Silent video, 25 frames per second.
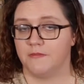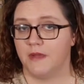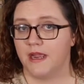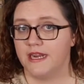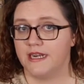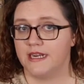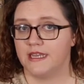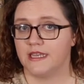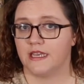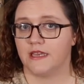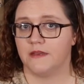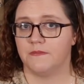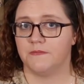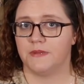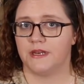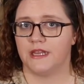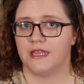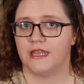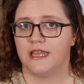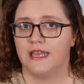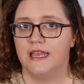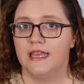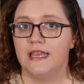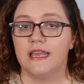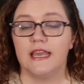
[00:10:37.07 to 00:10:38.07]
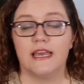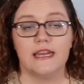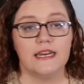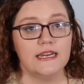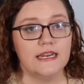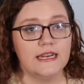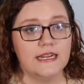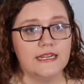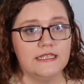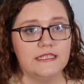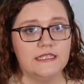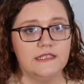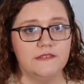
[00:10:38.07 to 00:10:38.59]
mining company, and
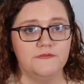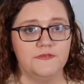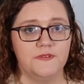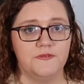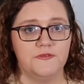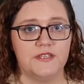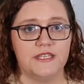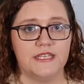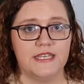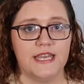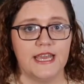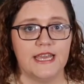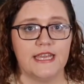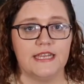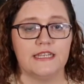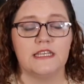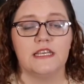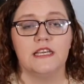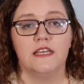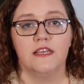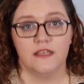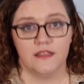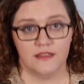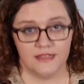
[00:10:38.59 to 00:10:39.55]
in 1958,